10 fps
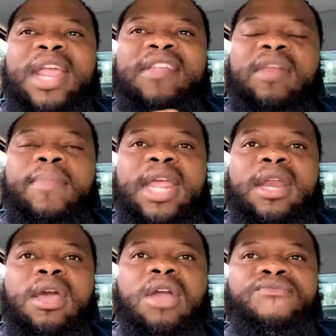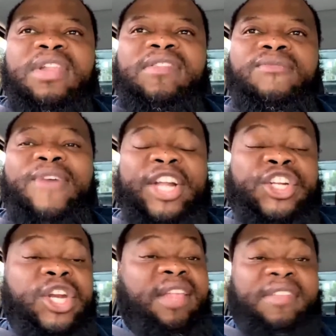reasonably in a convincing
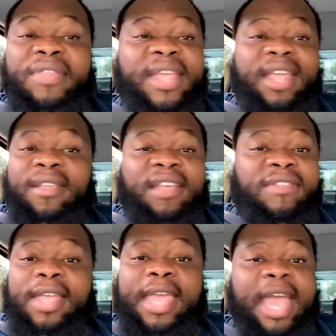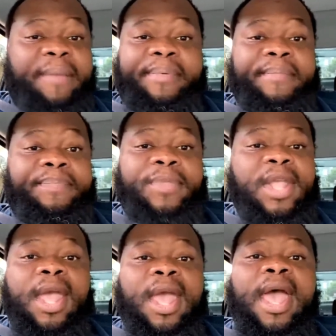fashion is in the Eastern Cape.
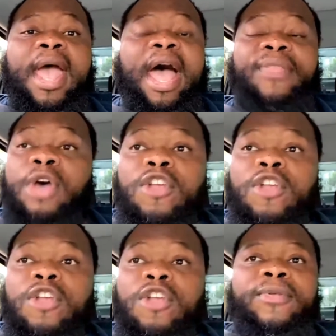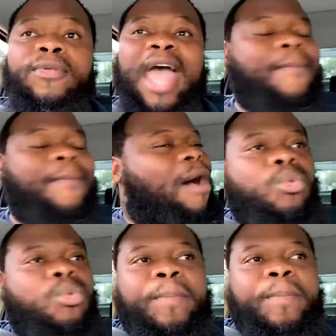And those people there, I'll
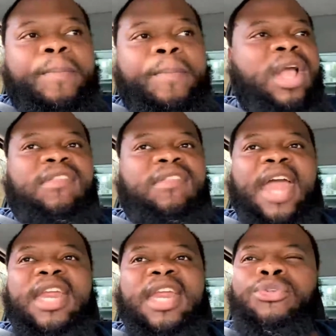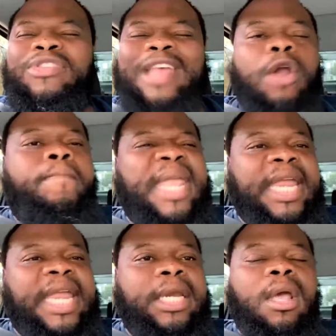repeat this point, and it'll sound
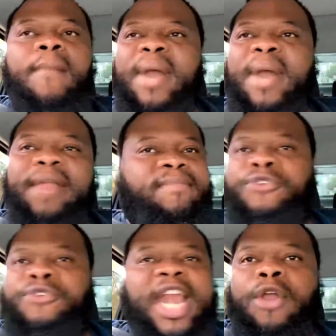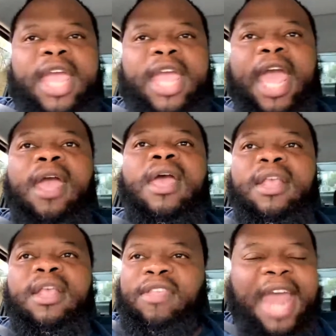mean, but I don't care. It's
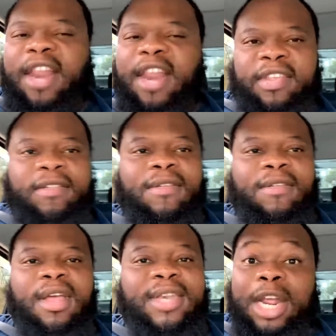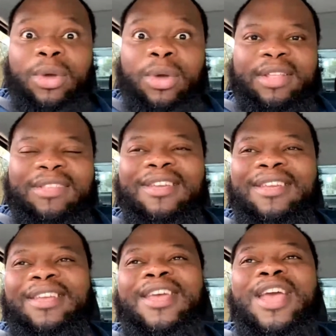analysis. Deal with it.
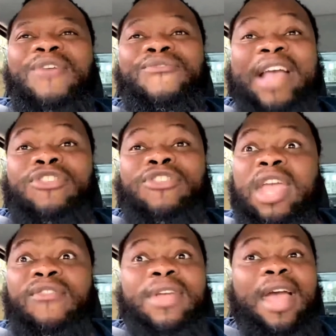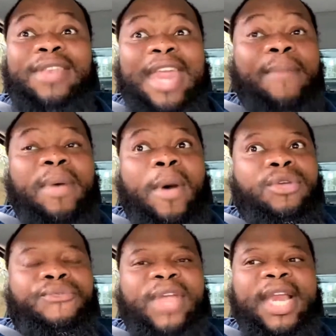Facts don't give a damn about your
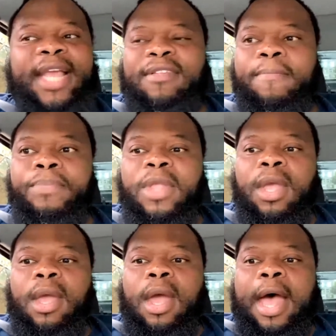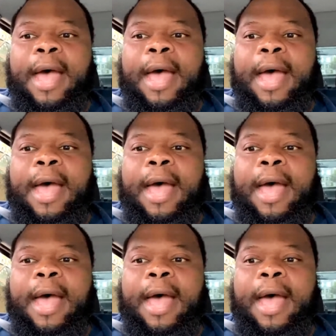feelings. The